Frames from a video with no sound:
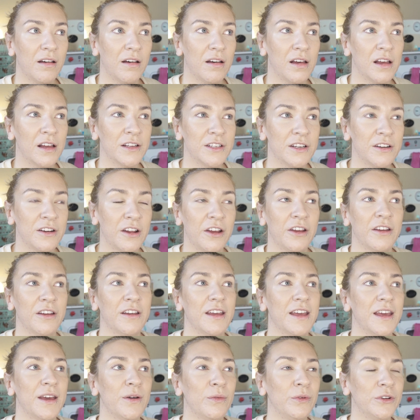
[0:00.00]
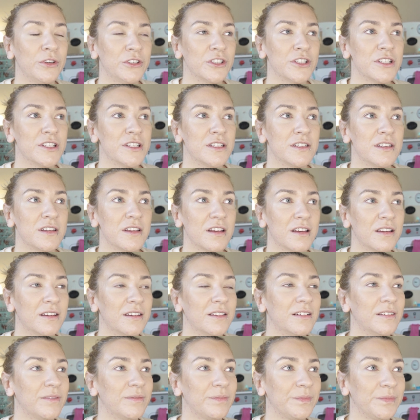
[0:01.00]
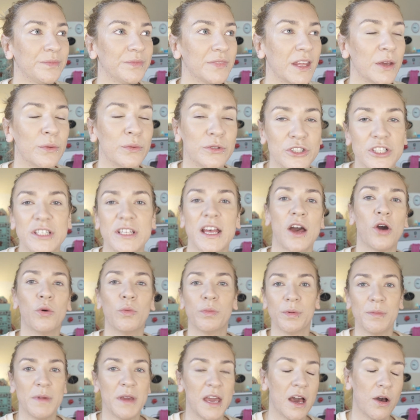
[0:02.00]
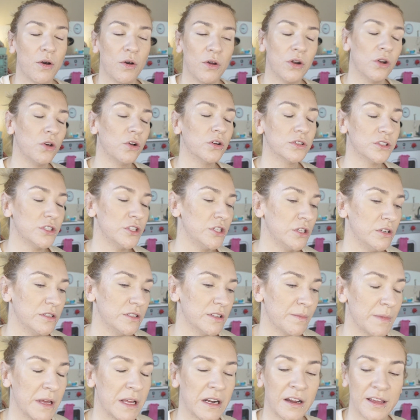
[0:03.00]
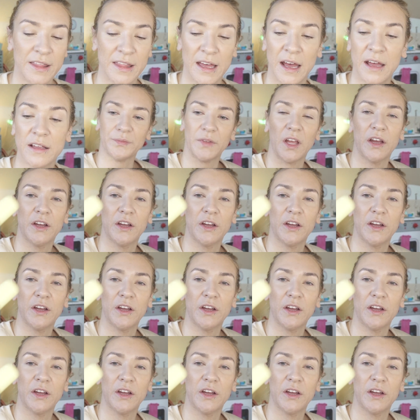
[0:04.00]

I don't know, it would just help me out a lot to do something like that.